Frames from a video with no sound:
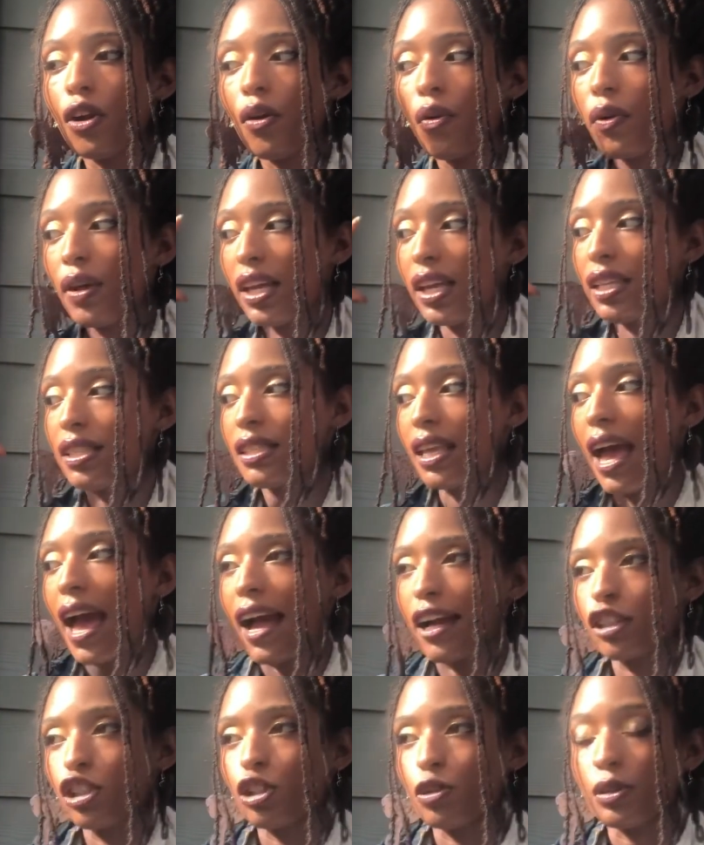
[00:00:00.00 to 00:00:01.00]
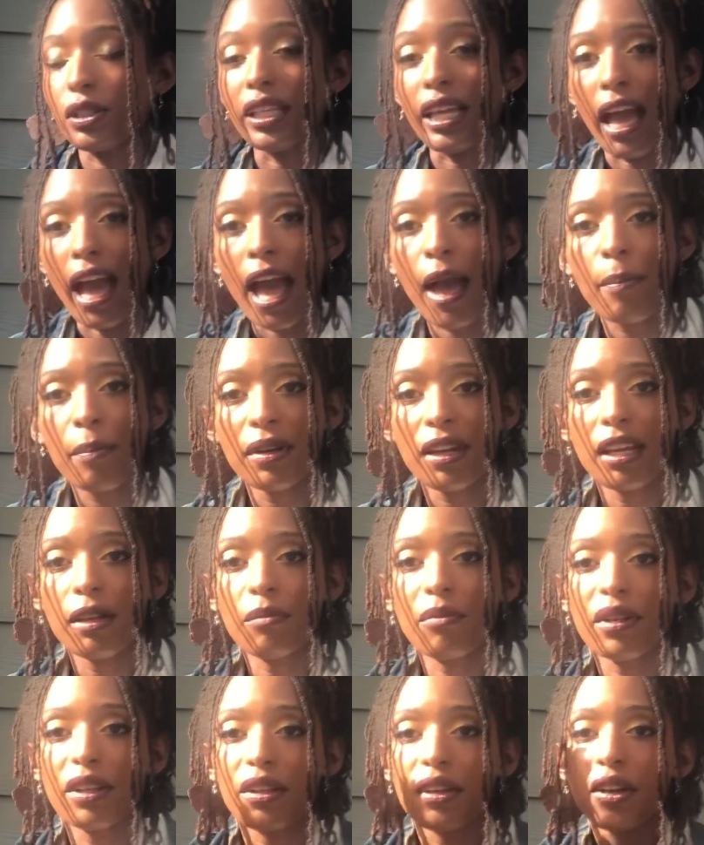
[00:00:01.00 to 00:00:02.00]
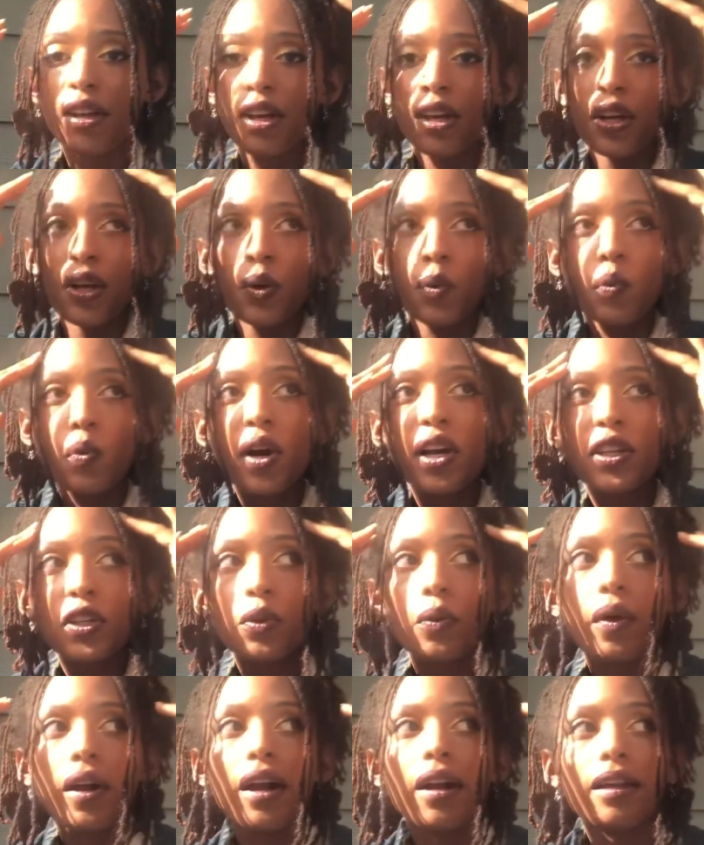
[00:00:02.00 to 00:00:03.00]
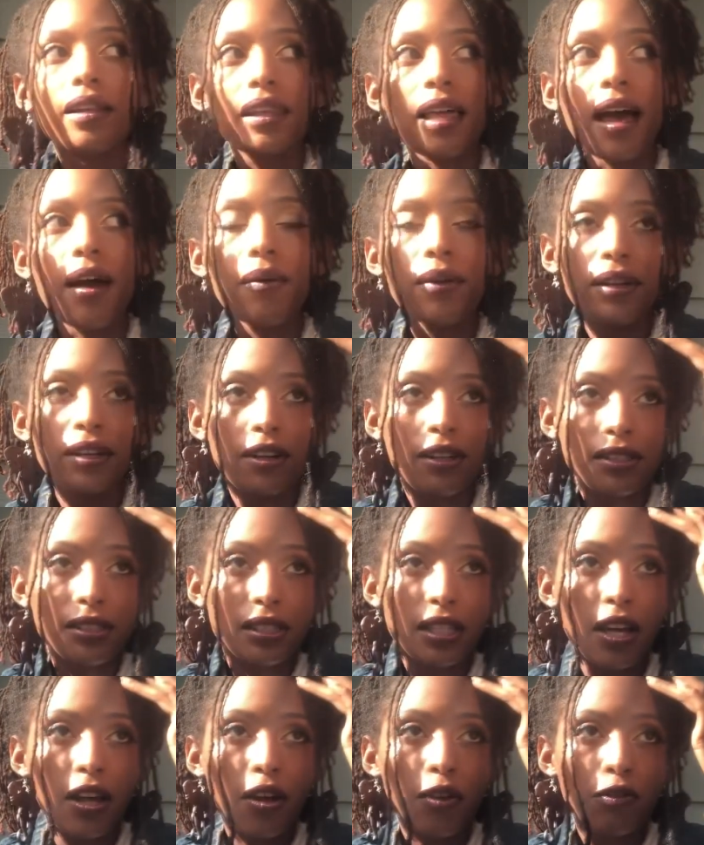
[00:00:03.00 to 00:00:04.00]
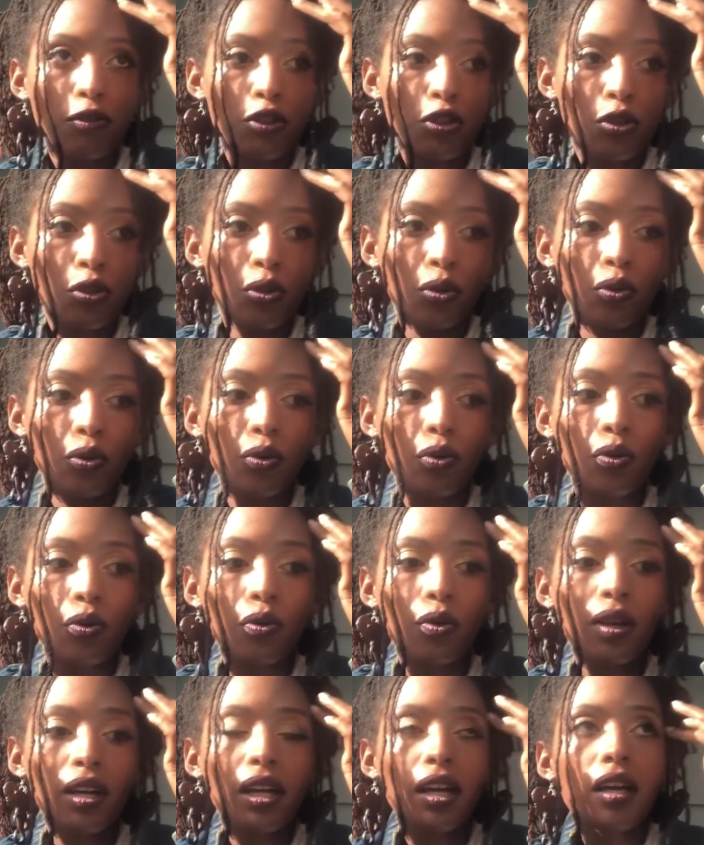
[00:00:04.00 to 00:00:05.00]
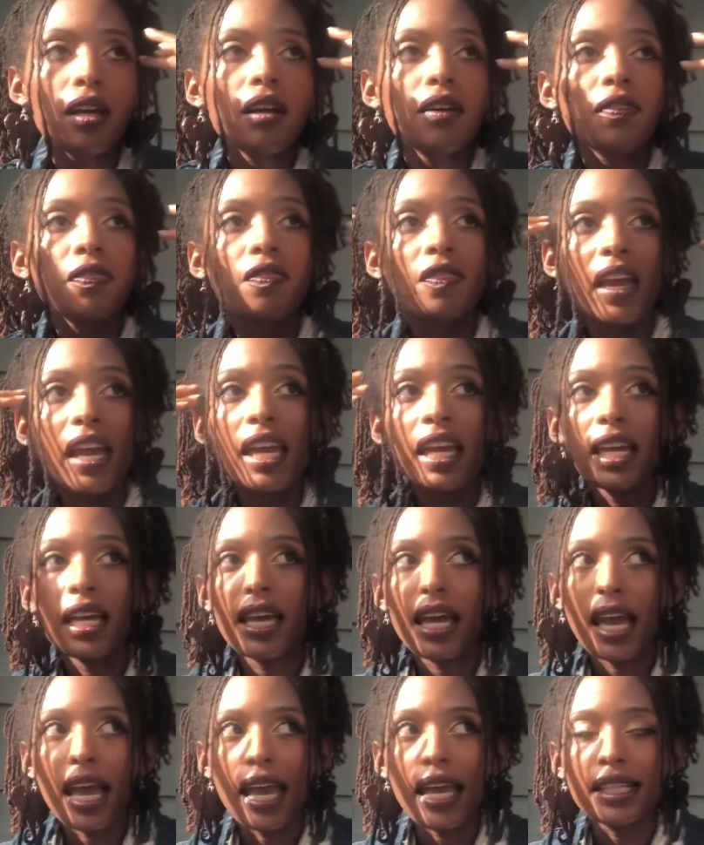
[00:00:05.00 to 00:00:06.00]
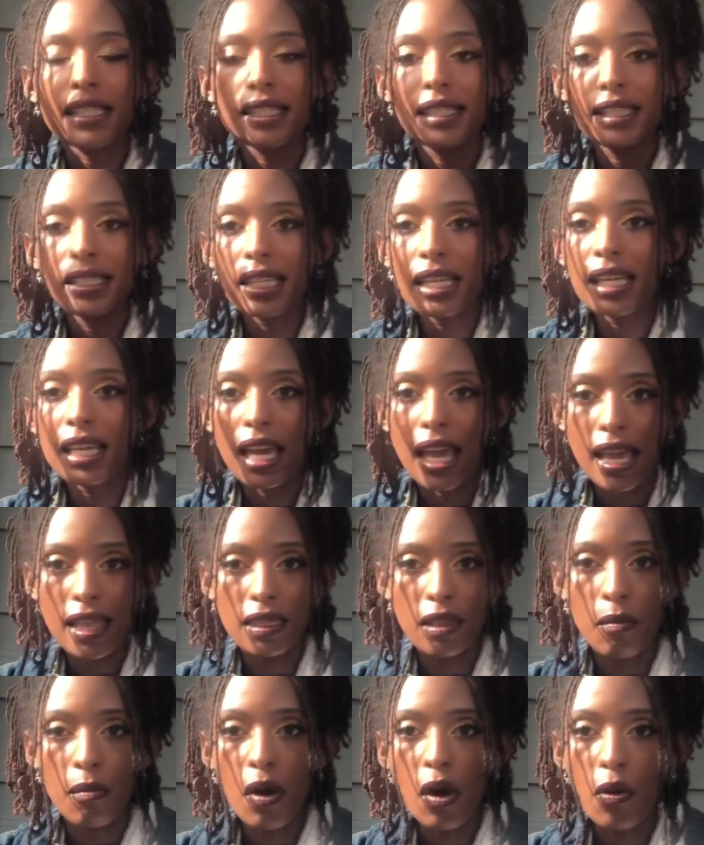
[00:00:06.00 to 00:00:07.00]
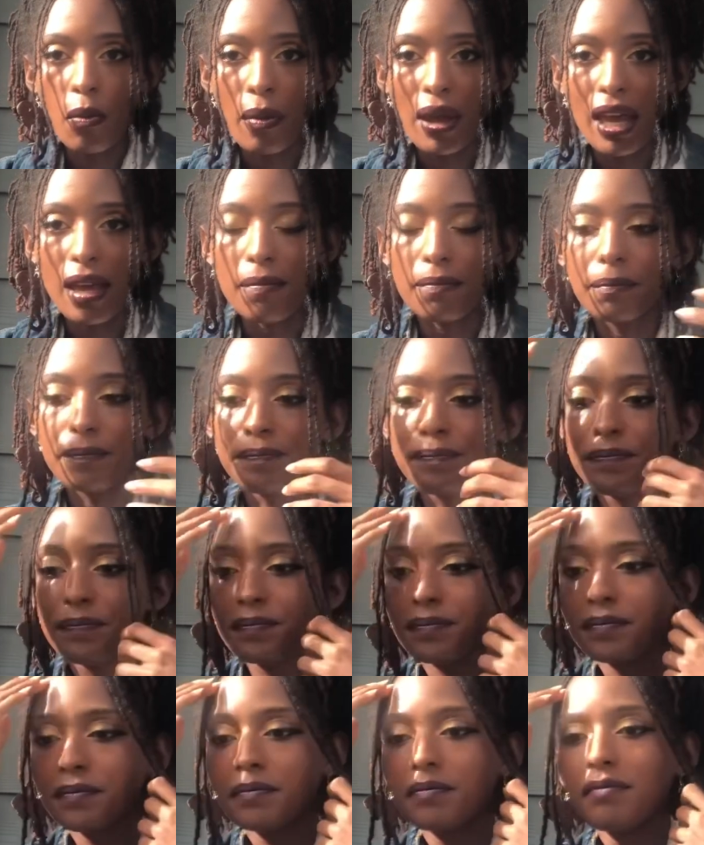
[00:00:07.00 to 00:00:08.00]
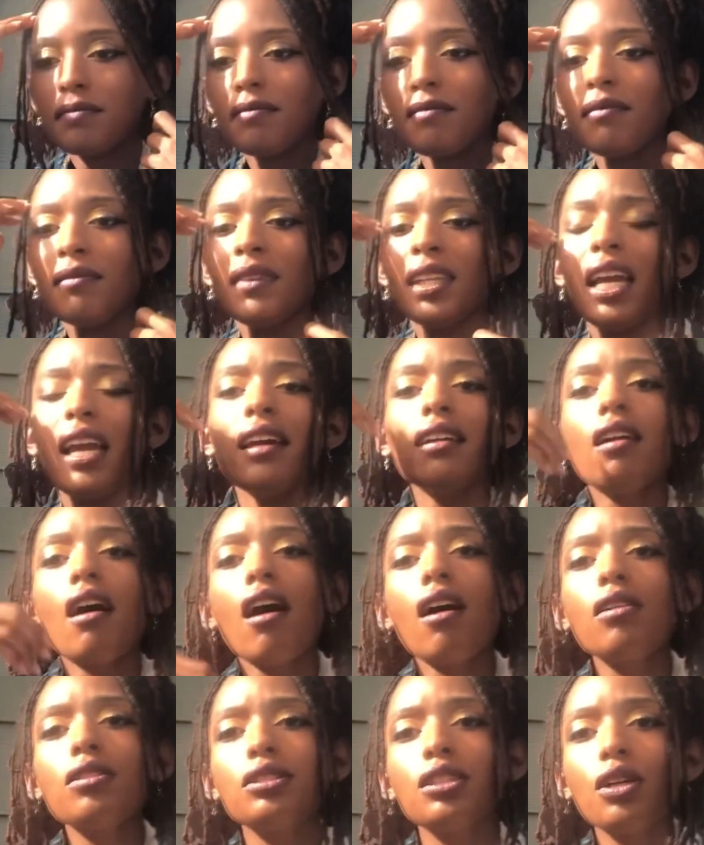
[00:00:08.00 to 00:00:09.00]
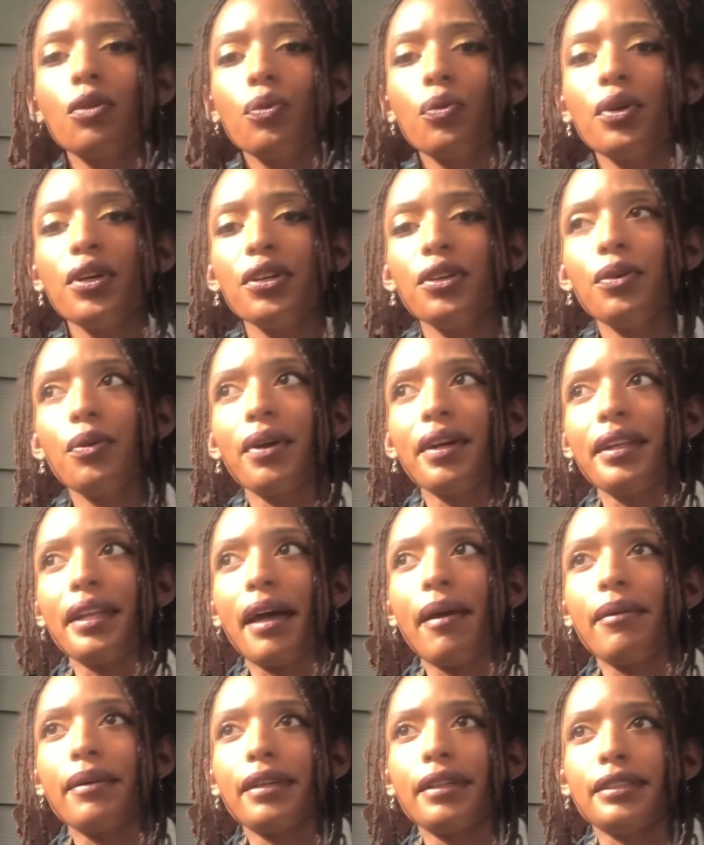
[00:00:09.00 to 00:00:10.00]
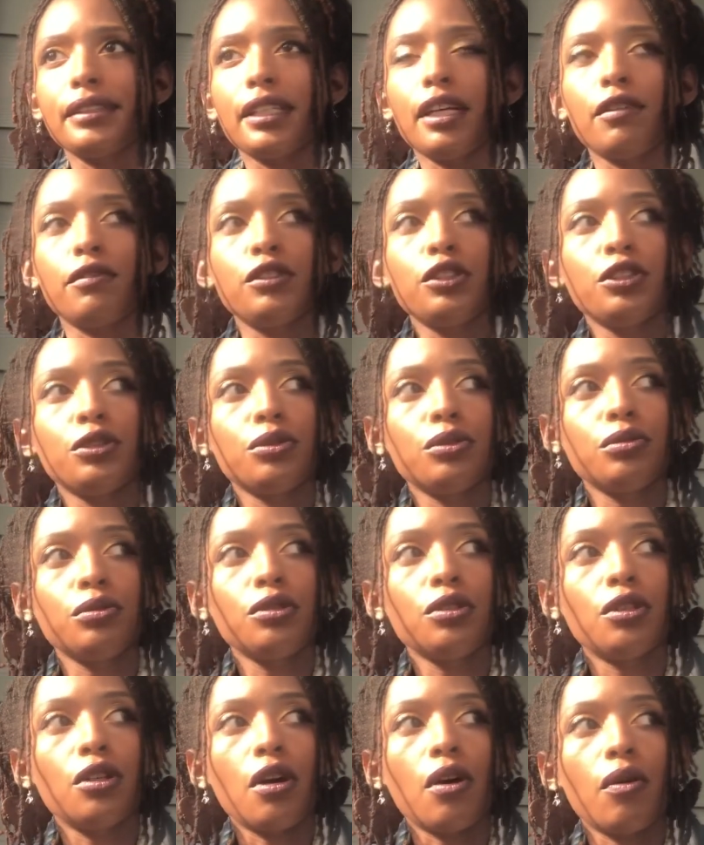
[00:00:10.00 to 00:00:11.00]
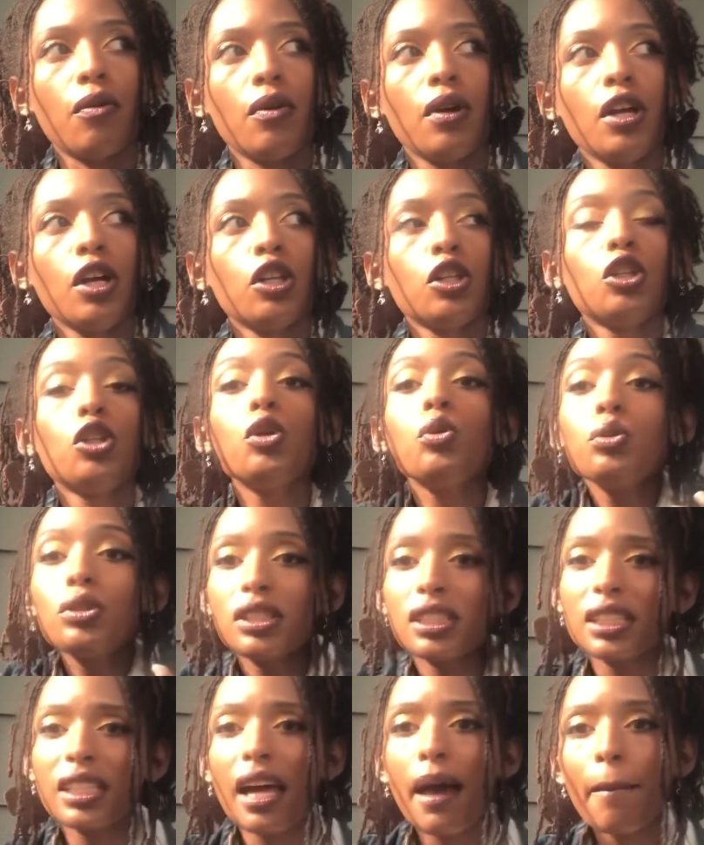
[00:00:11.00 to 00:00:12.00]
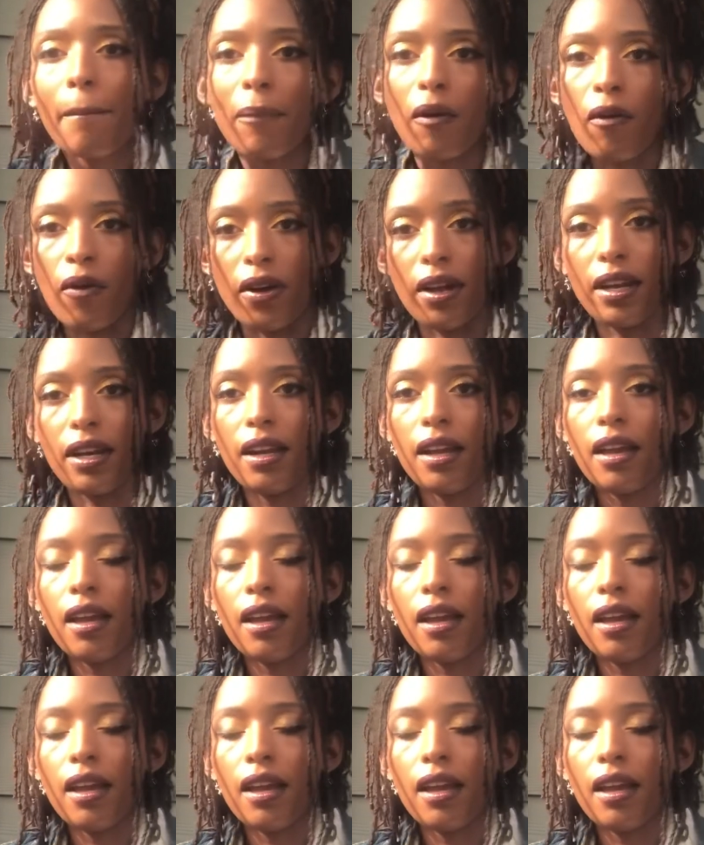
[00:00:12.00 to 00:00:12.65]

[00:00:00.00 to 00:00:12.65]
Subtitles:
is actually happening, but what you are allowing yourself to think and see in the moment. And also what you are allowing yourself to loosen up on.